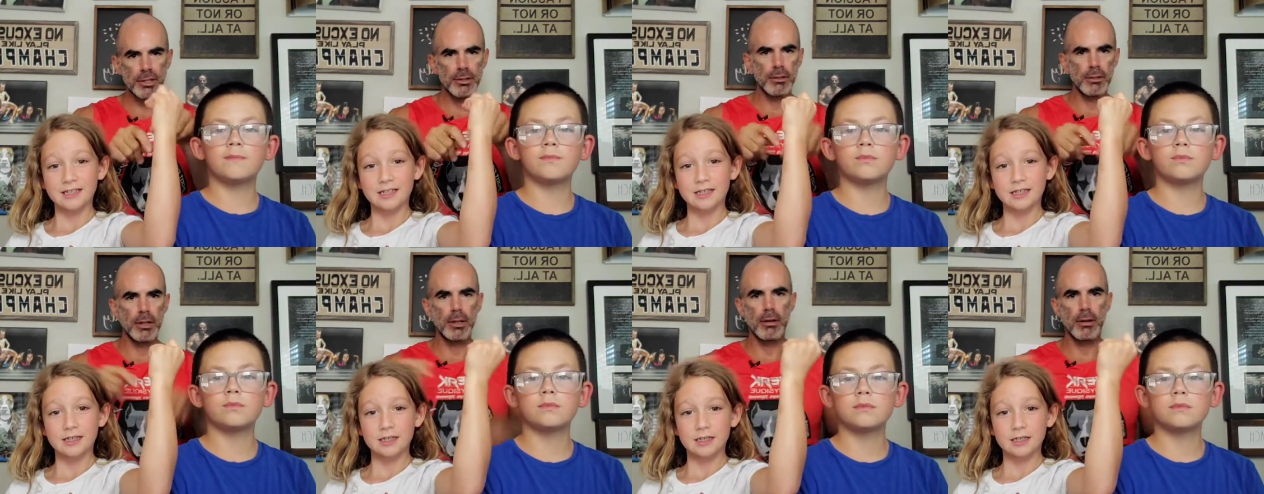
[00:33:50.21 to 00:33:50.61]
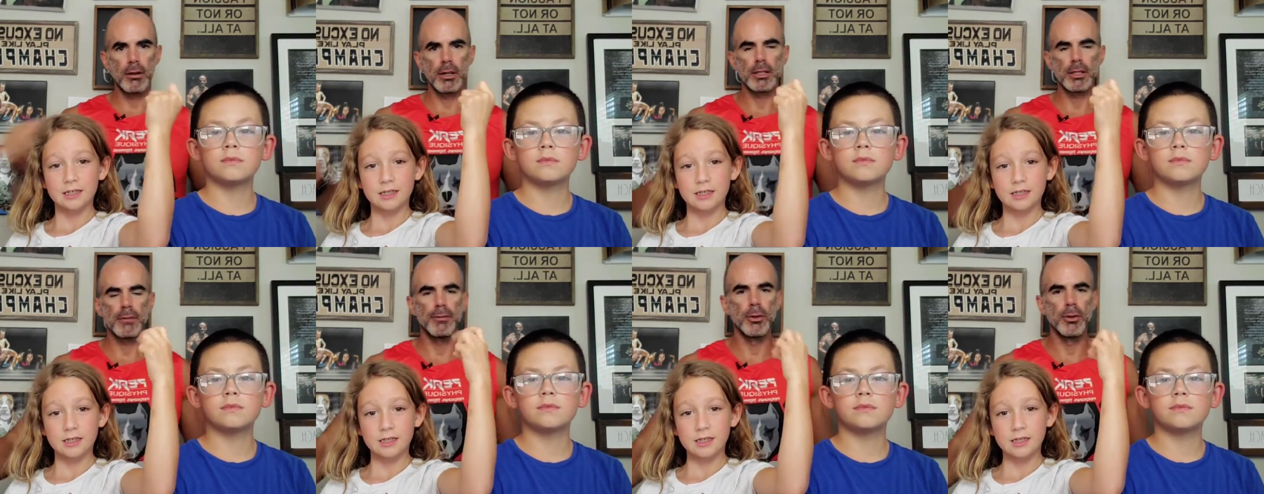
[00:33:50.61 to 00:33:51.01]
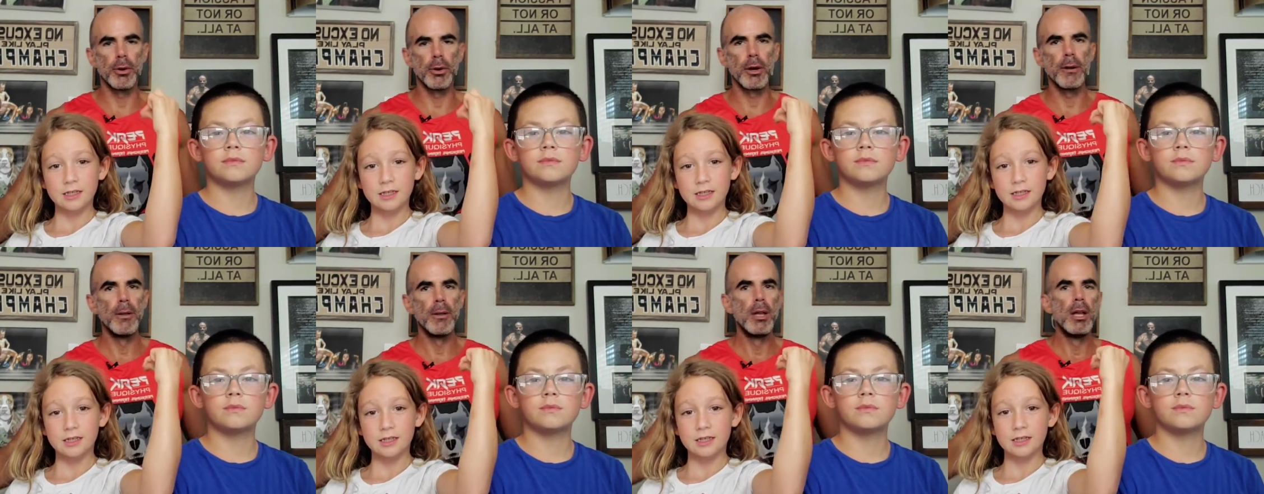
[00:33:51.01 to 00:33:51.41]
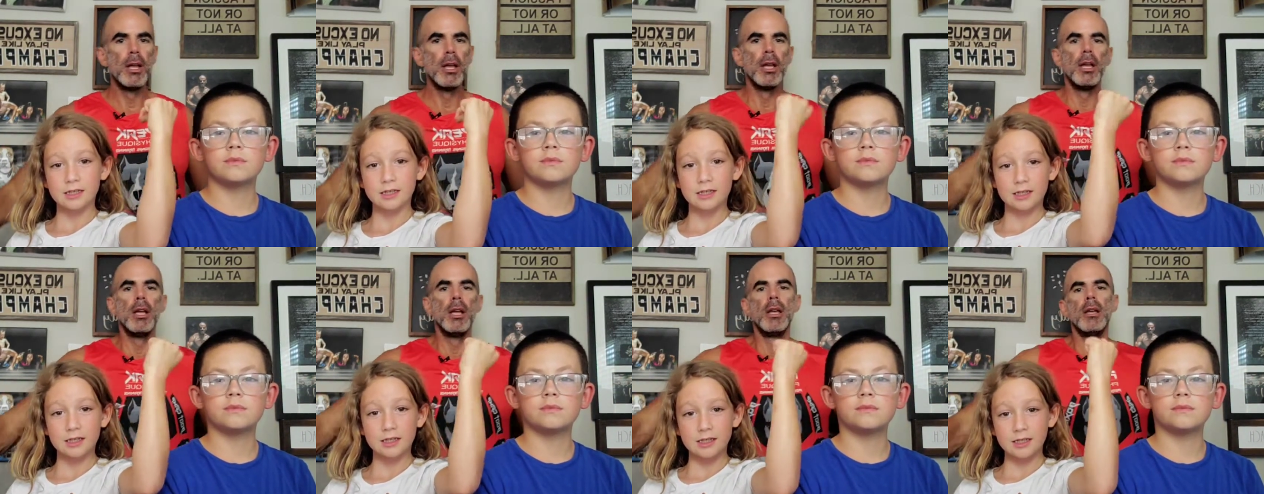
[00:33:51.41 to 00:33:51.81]
Speaker 1: running across the floor.
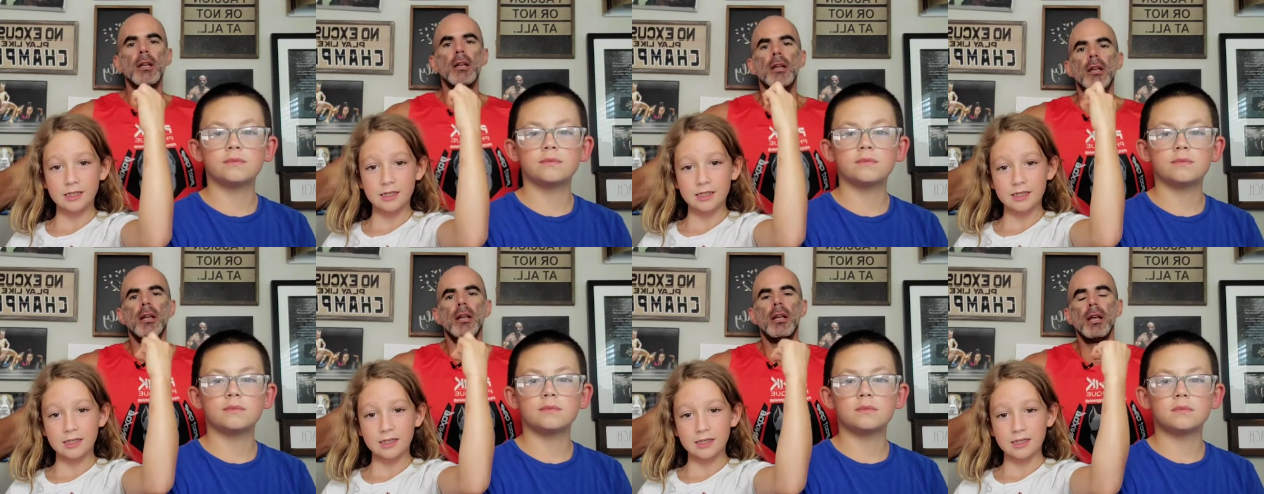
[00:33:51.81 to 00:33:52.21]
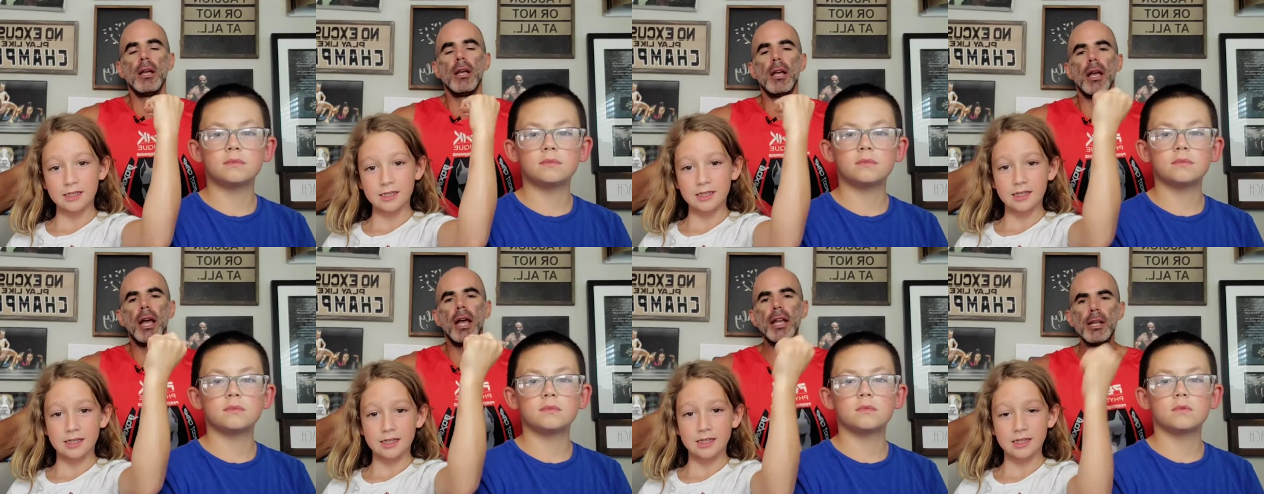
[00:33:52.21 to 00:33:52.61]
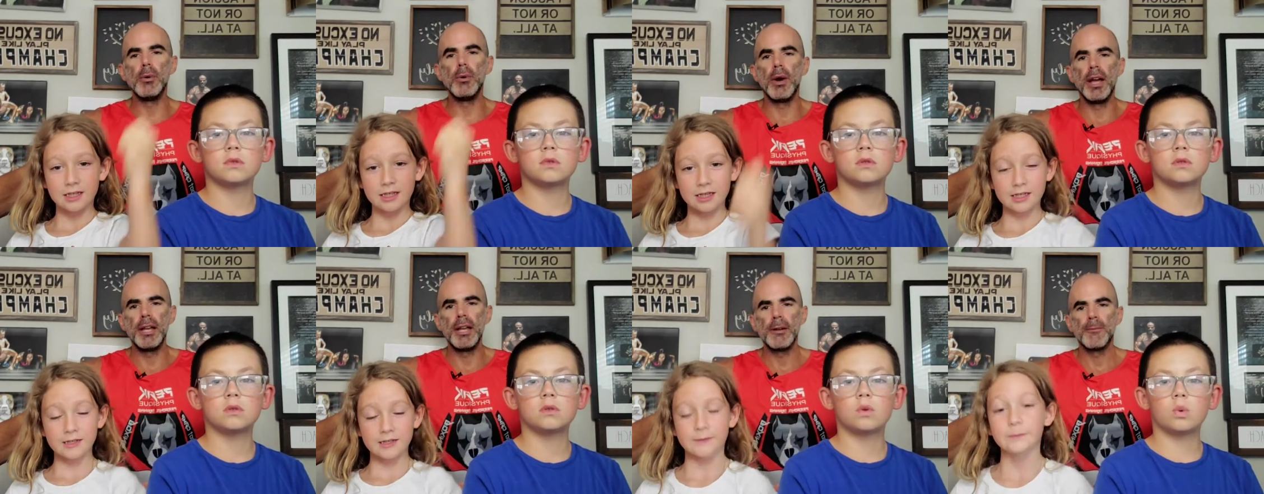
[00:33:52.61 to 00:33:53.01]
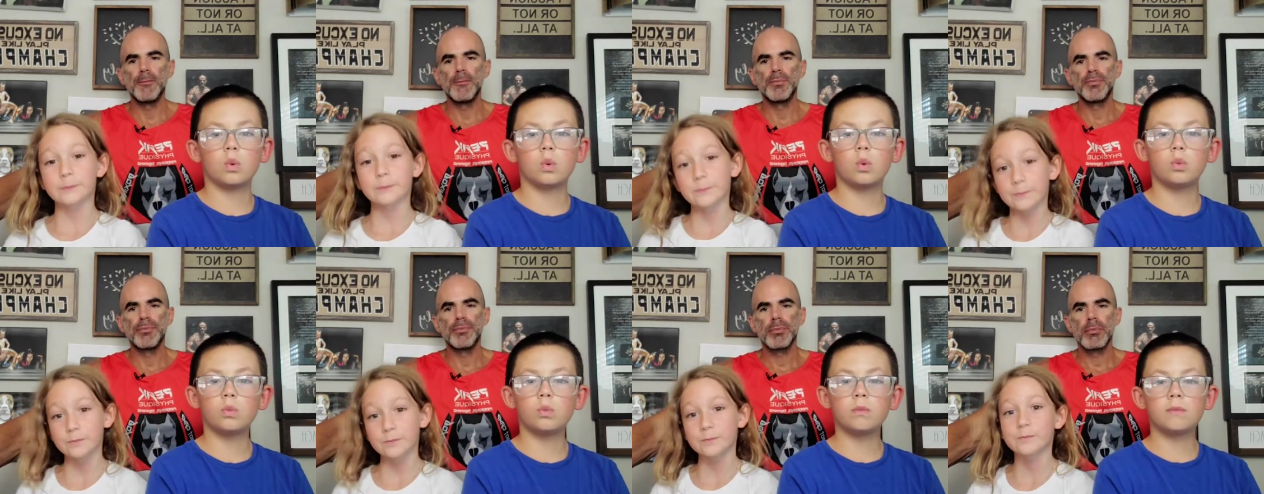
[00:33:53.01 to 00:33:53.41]
Anyway,
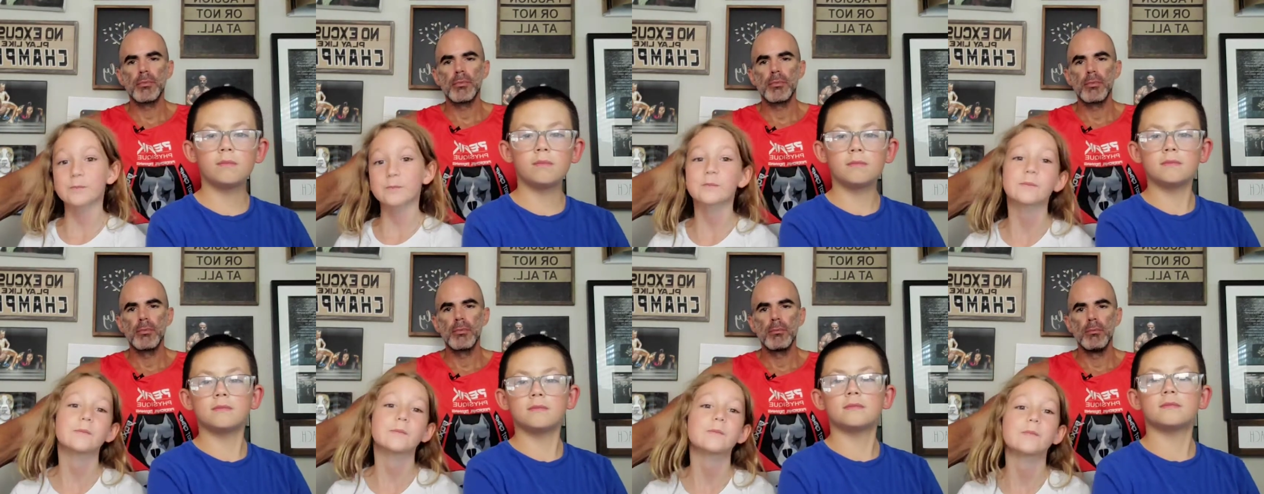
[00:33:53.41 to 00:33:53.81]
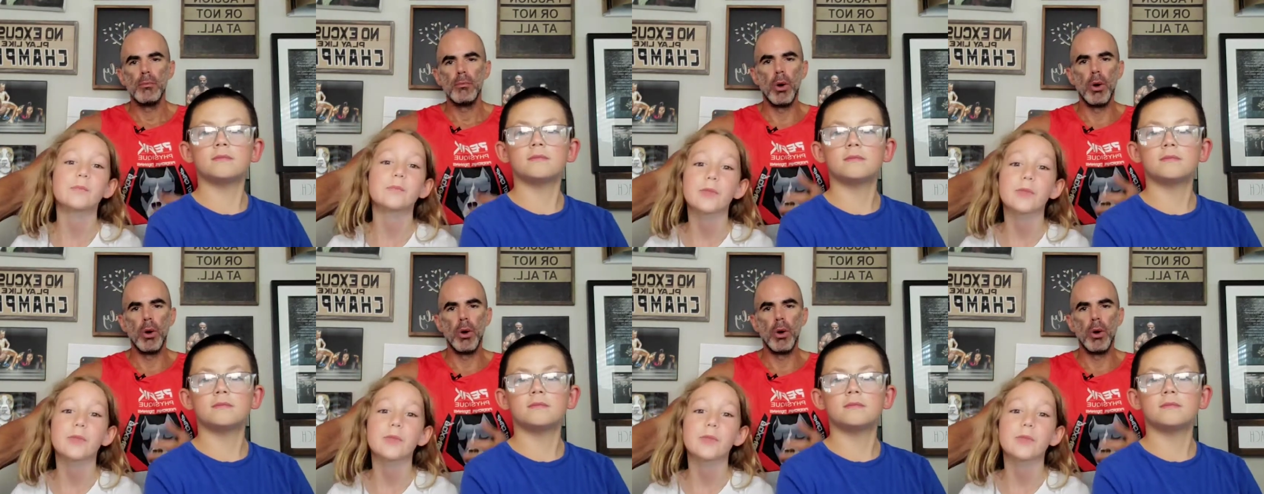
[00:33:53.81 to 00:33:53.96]
what